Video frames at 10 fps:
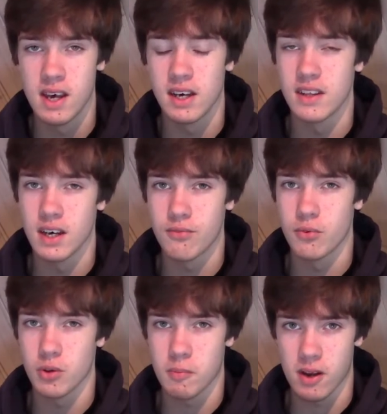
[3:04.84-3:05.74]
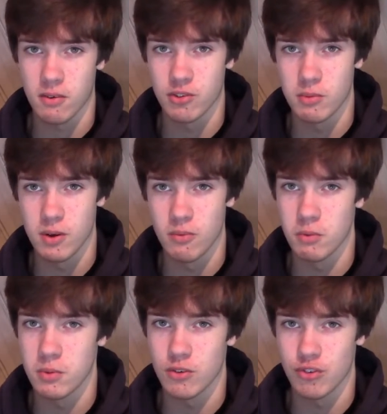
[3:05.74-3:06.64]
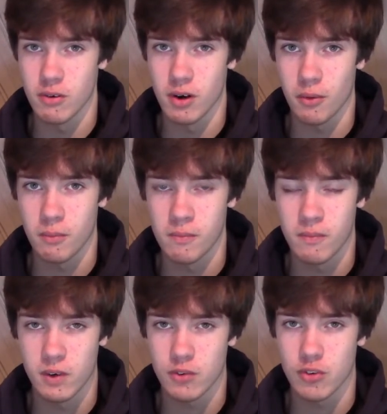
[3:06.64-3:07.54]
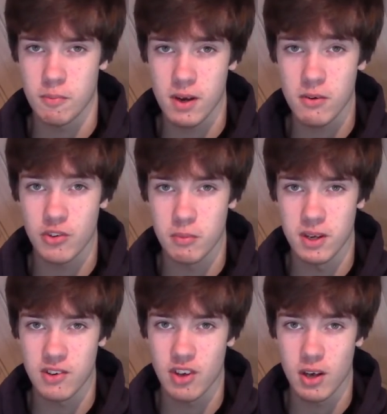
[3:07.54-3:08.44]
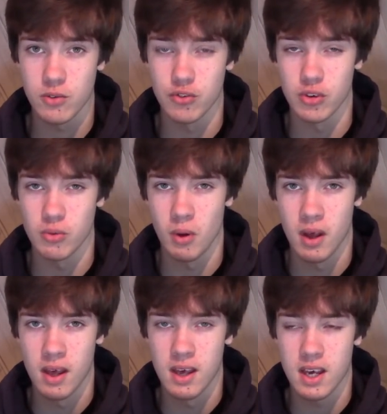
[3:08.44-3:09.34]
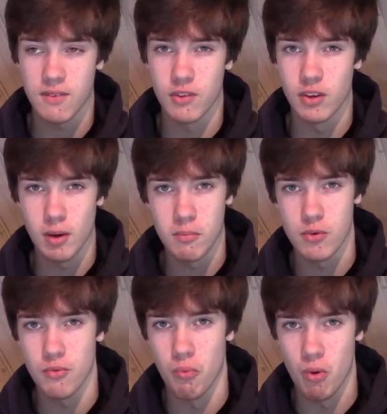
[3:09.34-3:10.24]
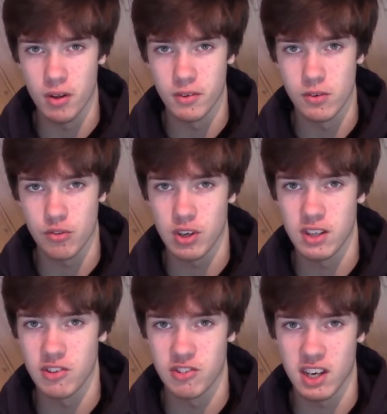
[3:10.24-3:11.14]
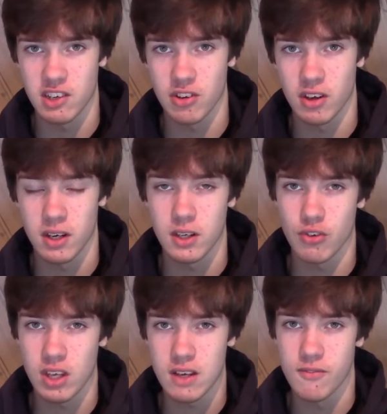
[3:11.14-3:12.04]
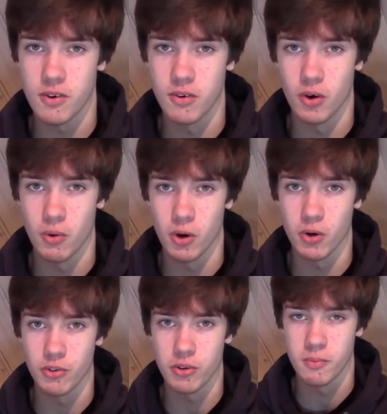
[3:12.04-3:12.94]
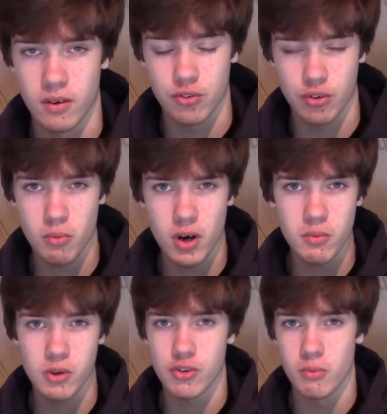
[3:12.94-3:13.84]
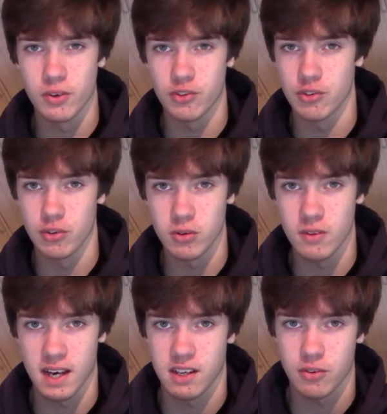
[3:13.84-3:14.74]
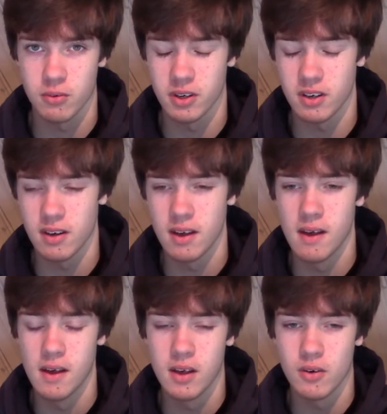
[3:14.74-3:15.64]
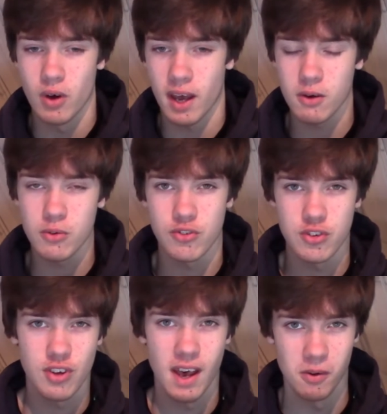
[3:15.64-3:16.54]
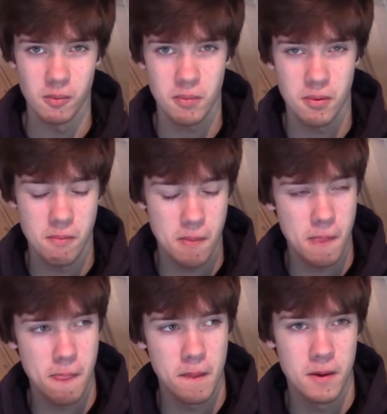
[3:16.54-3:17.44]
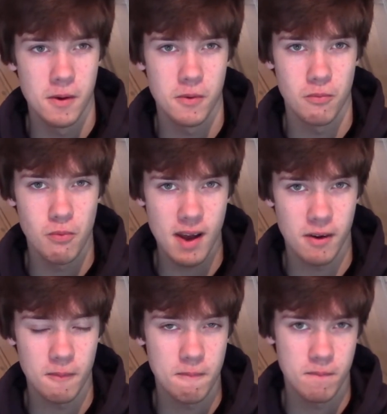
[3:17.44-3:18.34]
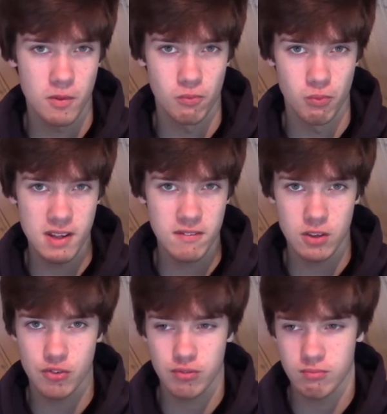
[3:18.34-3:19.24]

and therefore the parity bit would be 0. Right, so the parity bit tells you if the number of ones in the data is even or odd. So why would you want to do that, right? How does this help? Well, when this